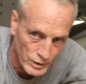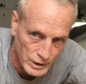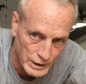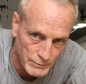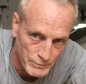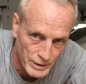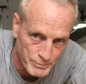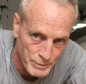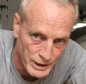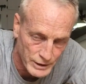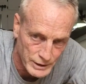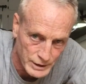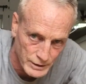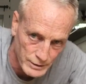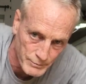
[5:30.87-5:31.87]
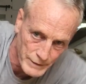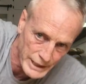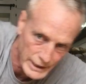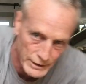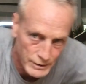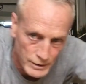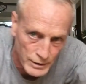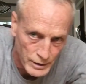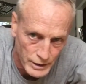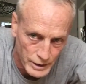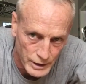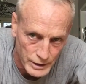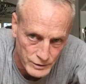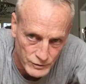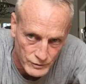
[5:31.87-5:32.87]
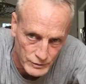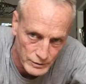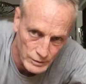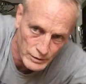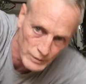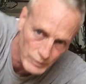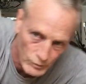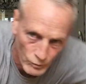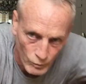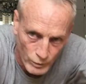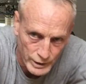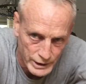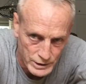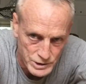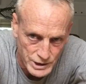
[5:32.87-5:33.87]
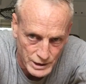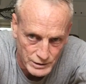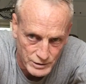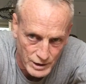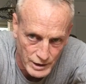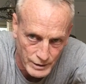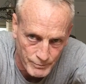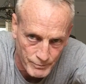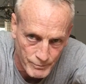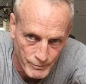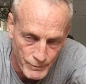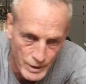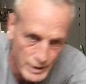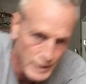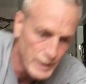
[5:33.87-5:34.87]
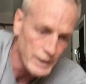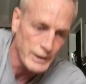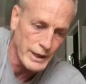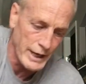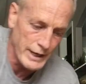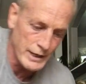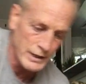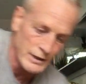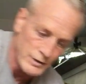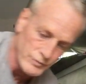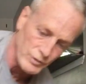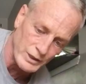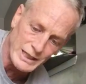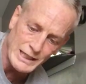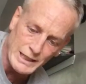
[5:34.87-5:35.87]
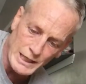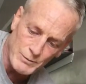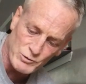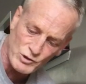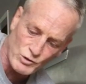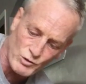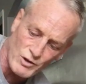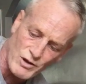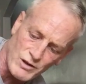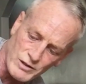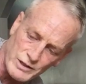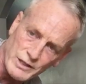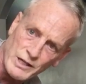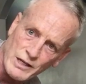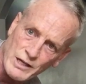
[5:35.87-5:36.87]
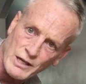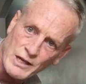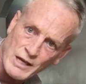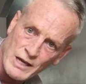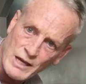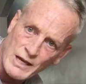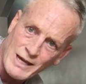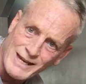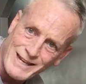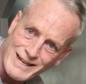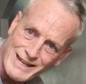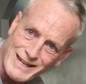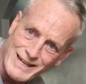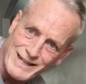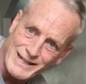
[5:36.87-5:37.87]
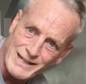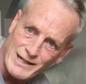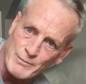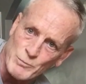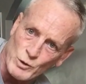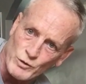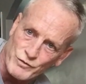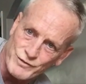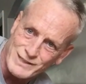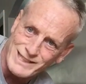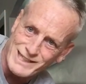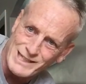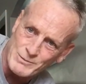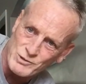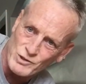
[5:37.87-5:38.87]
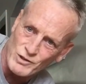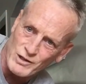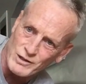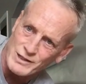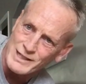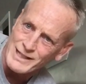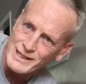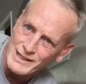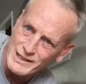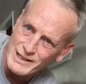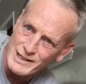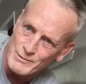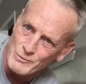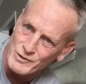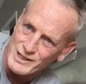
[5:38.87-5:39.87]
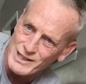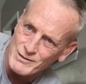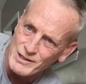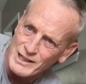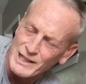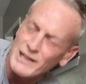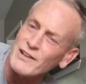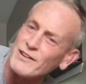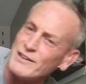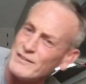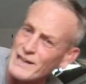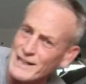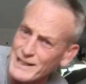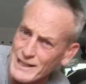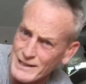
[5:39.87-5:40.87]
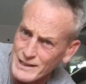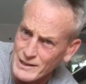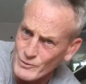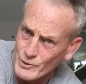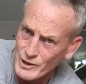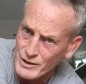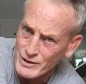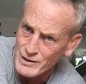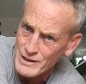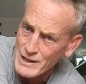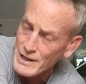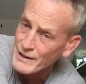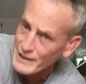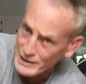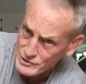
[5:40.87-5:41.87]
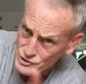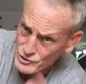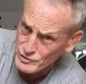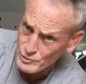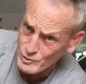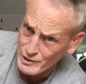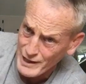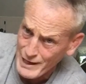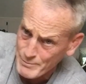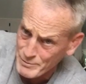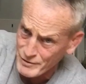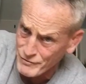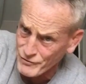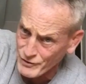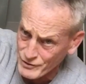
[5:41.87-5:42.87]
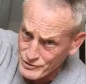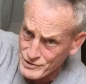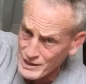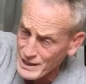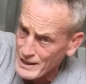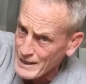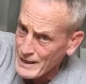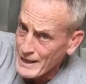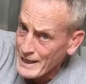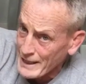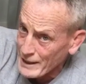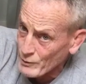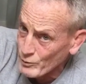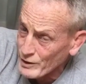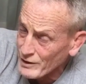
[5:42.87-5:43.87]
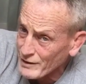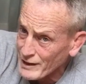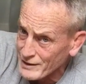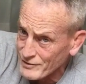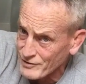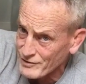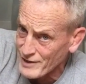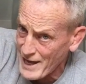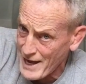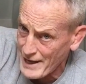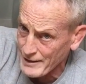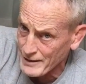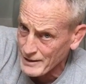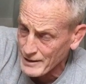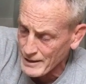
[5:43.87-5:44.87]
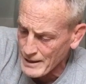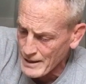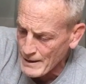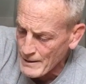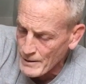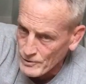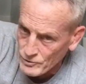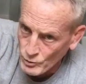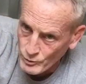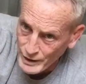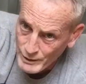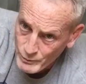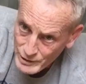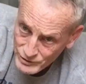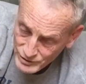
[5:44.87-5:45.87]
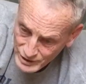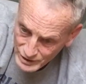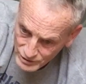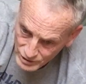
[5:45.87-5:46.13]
keep my belly on the mat, and I just 1 inch at a time, okay? So he keeps crawling, and then I move. He keeps crawling, and then I move. He's not getting anywhere. That's usually what will happen first. He realizes that, so then what he's going to